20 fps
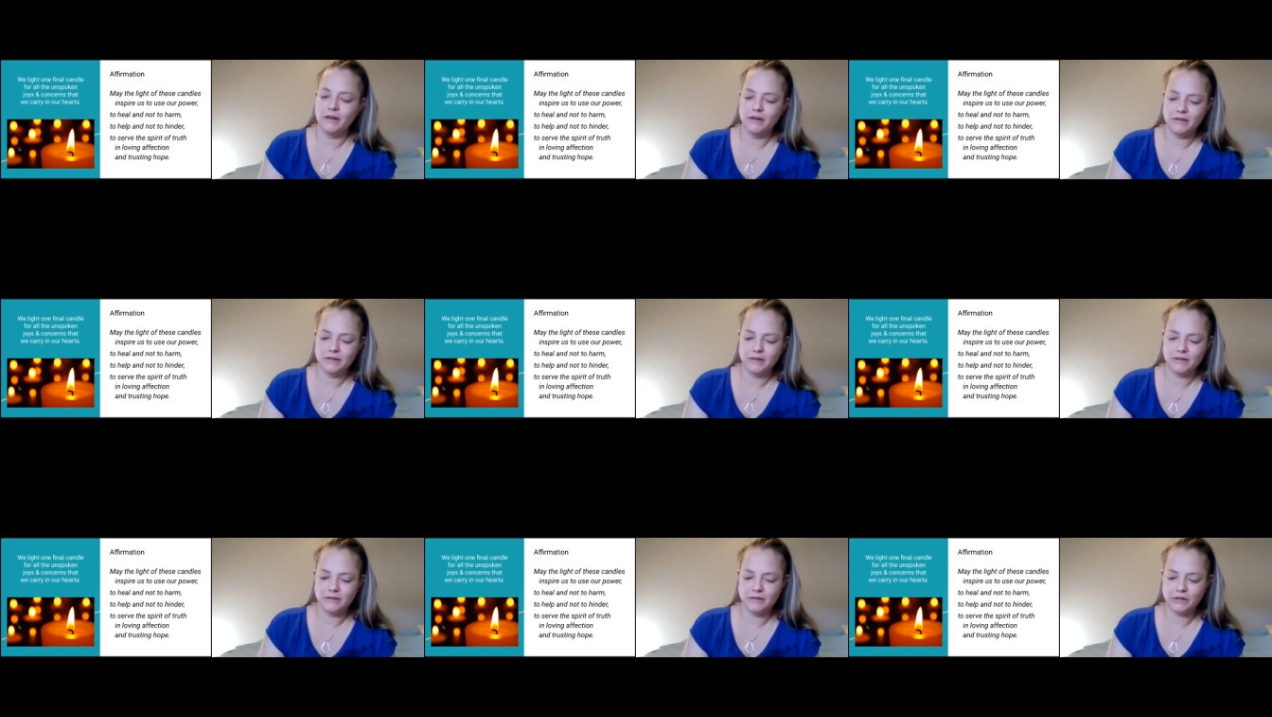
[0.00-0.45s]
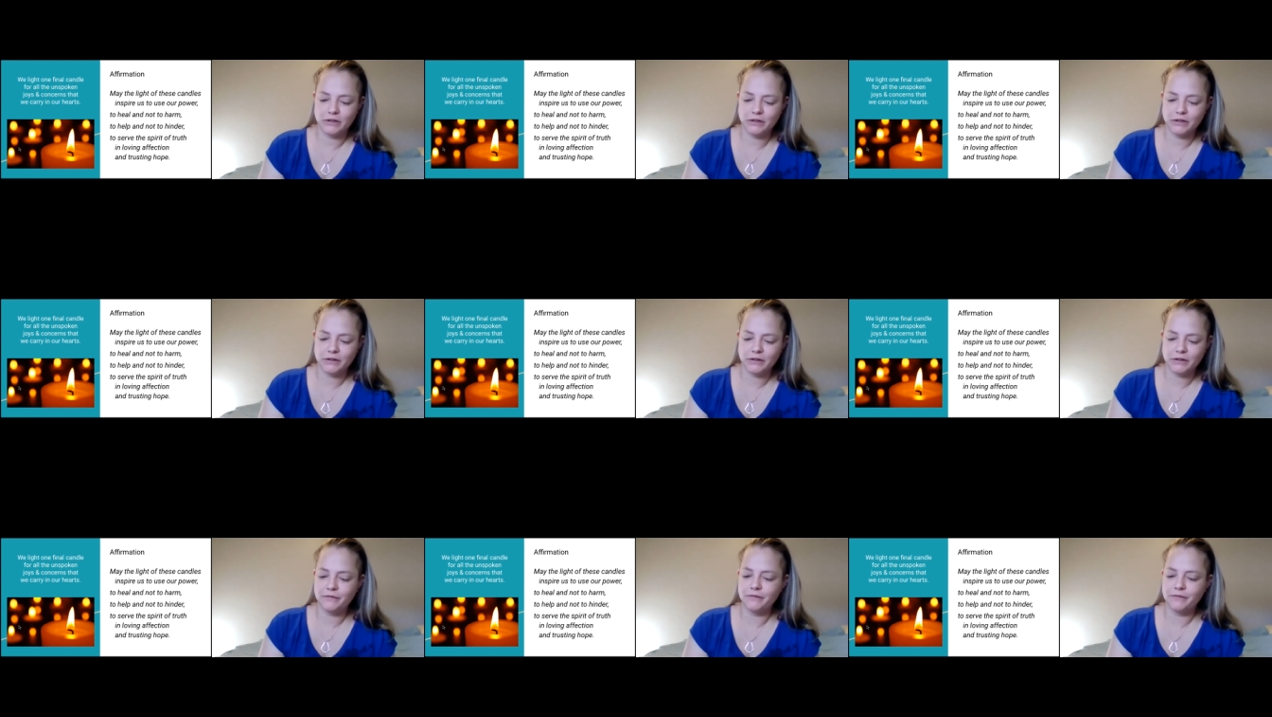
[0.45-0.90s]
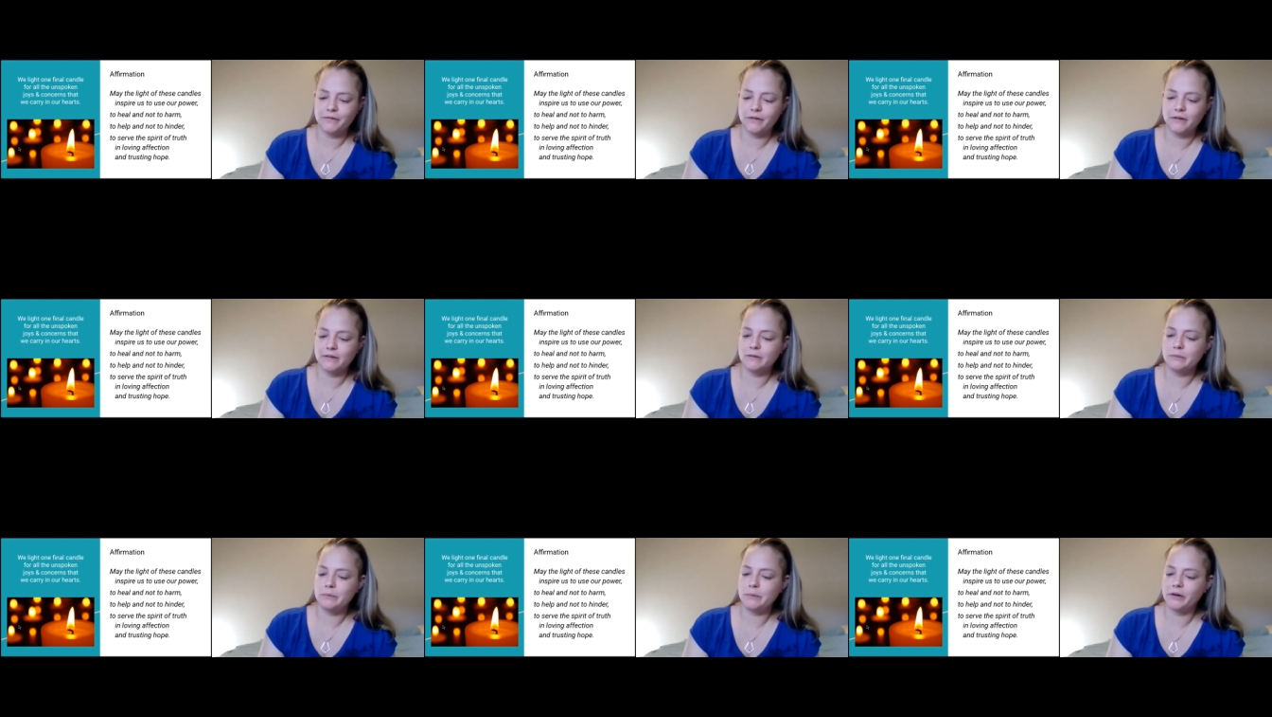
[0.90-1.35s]
to serve the
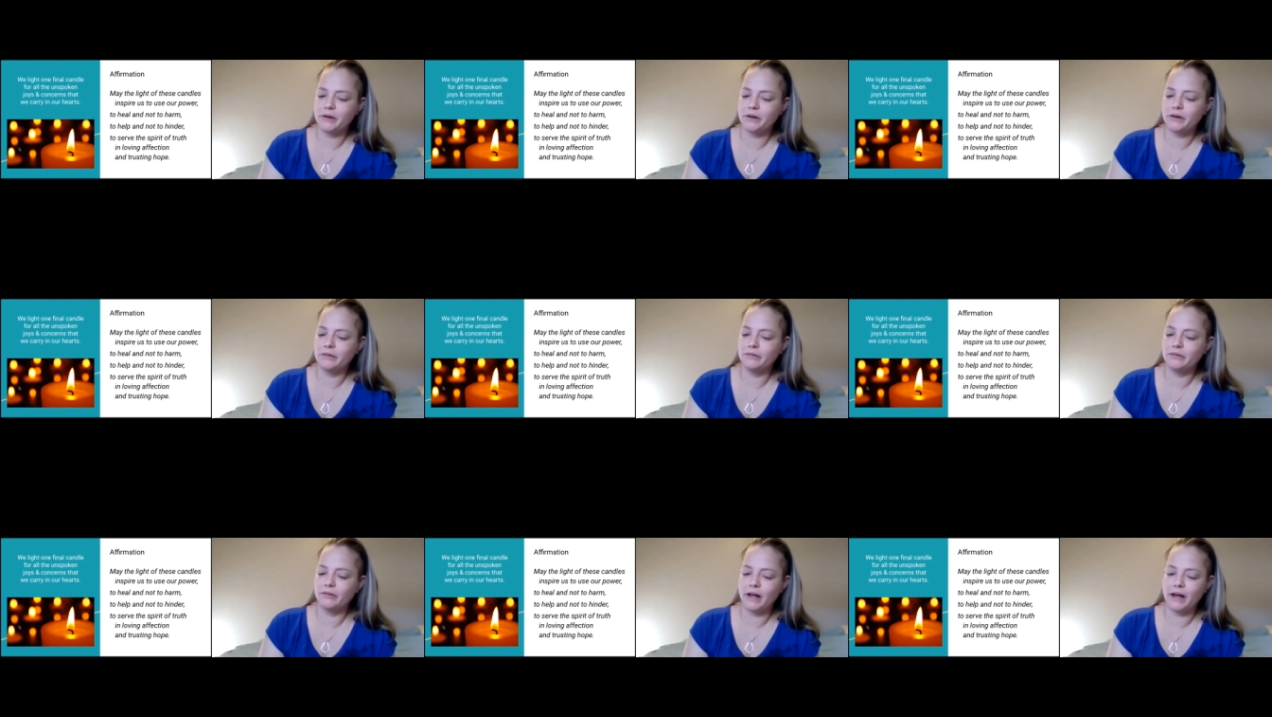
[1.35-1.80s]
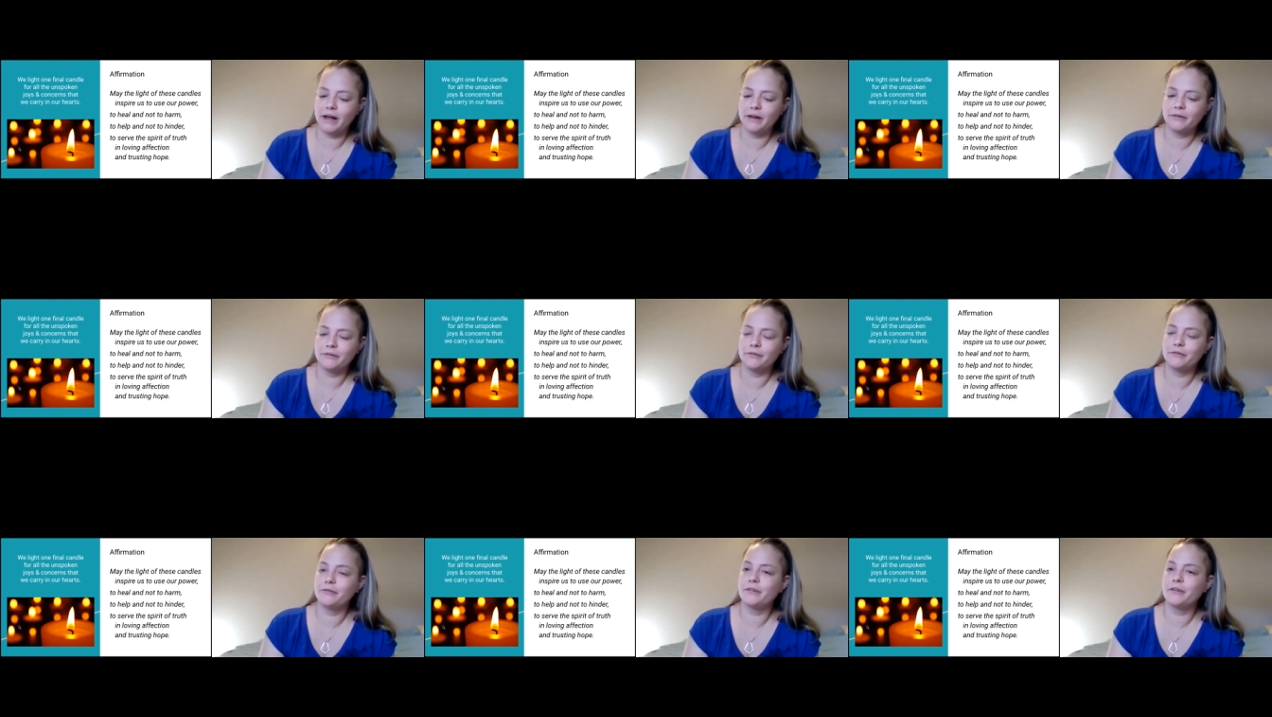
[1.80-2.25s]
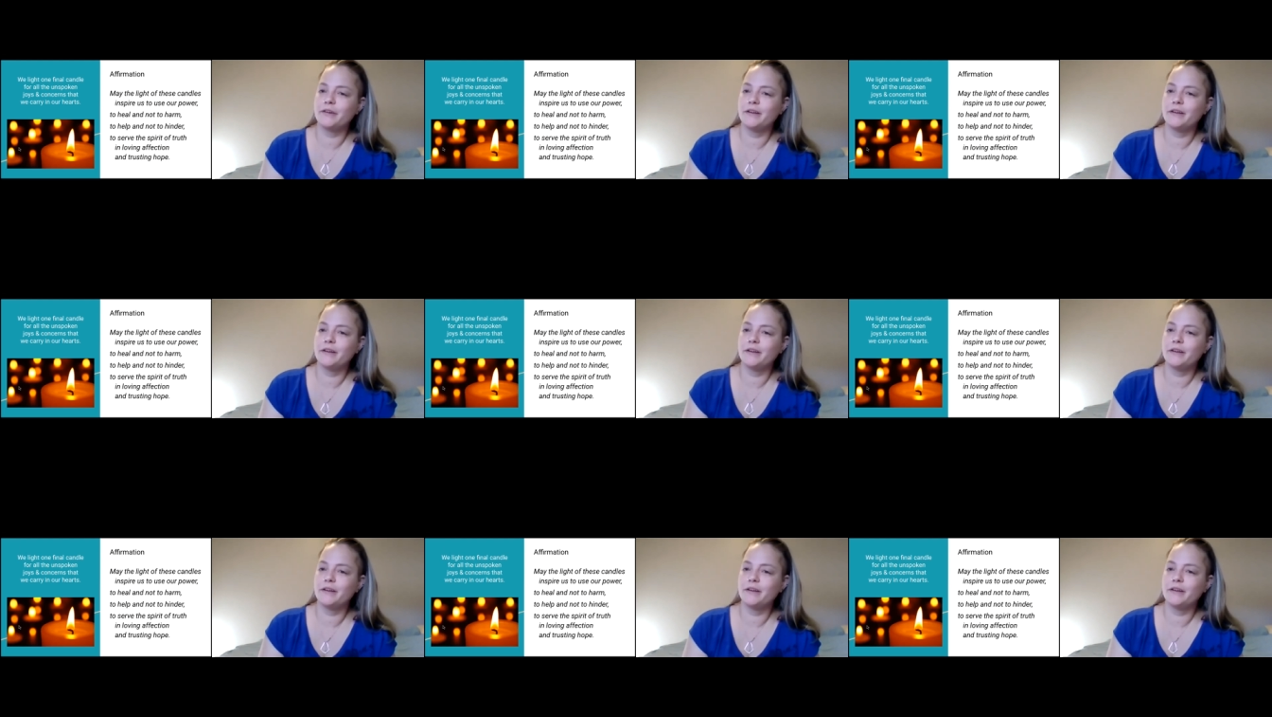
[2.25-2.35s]
spirit of life